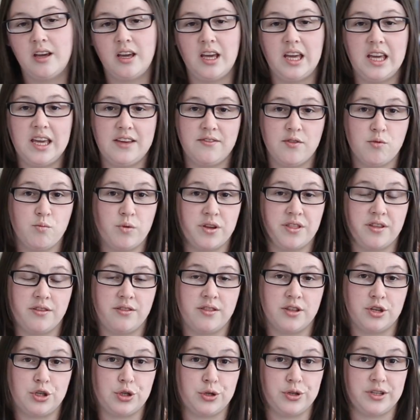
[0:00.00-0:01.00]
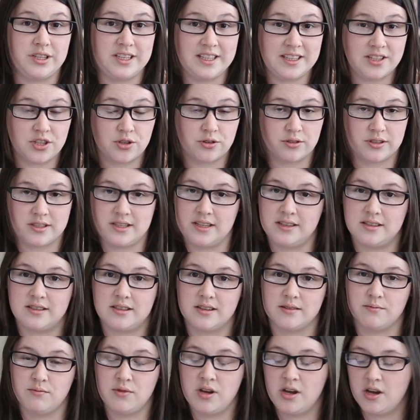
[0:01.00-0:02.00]
Even within the judicial
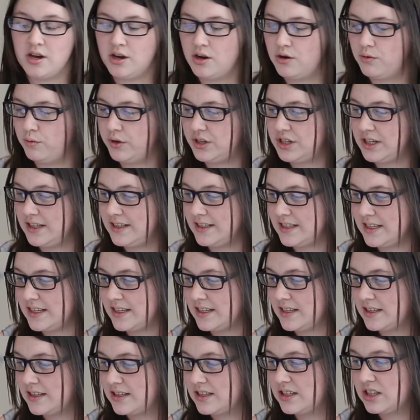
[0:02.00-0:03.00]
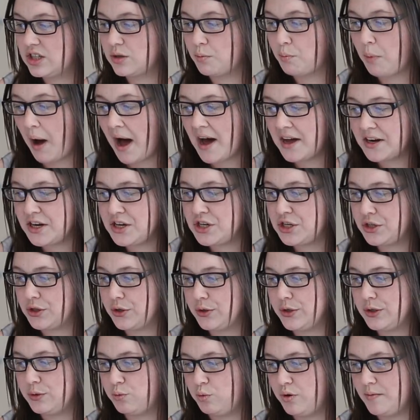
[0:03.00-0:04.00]
system, which exists to punish
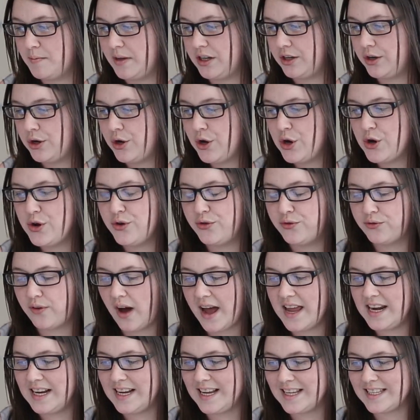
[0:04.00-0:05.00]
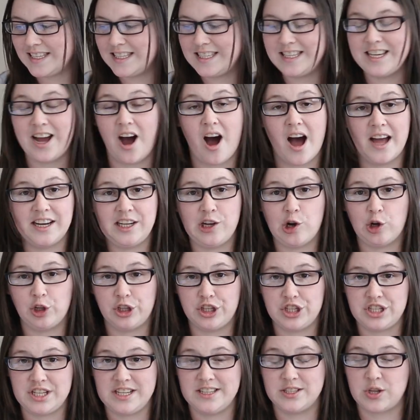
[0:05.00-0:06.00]
those women who fight against the
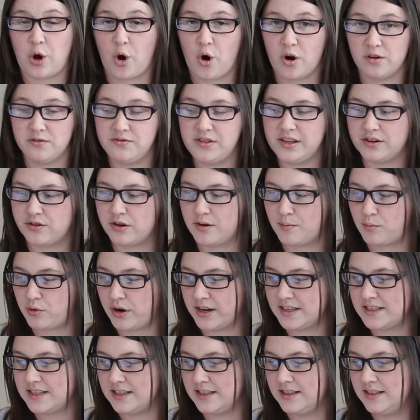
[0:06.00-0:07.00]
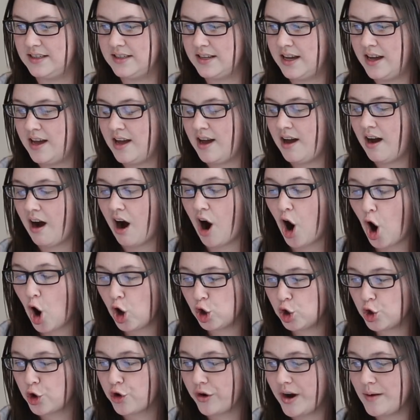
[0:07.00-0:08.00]
ideologies of their oppressors, a
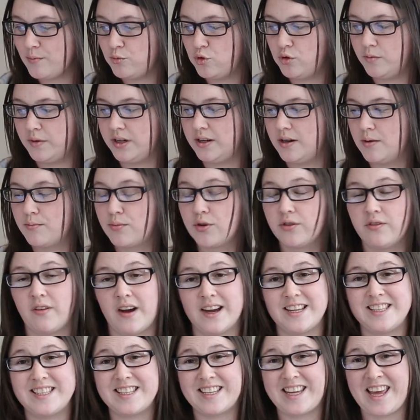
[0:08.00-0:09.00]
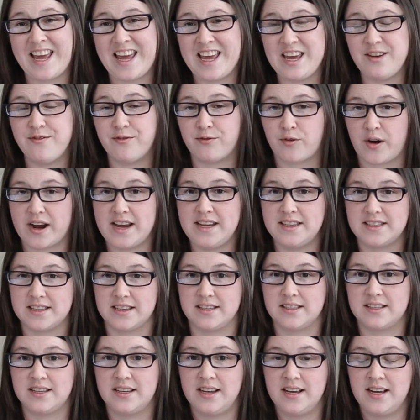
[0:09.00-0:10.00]
hologram woman provides key
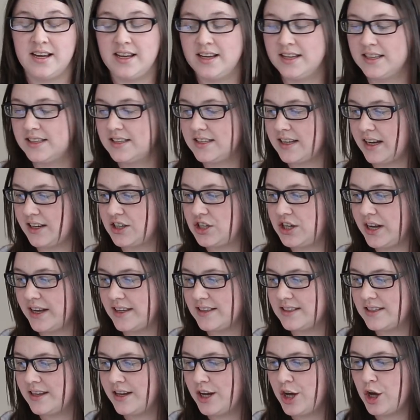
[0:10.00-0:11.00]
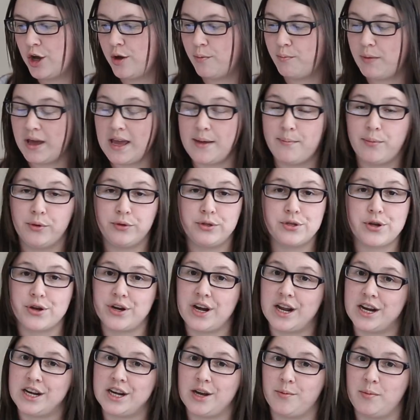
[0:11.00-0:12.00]
phrases such as, "People don't
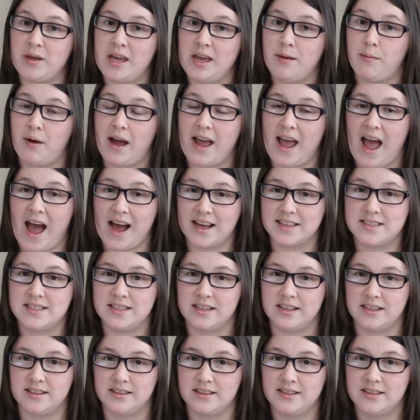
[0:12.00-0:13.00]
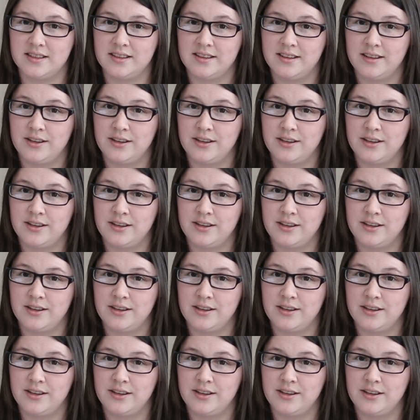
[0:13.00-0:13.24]
end up here by accident.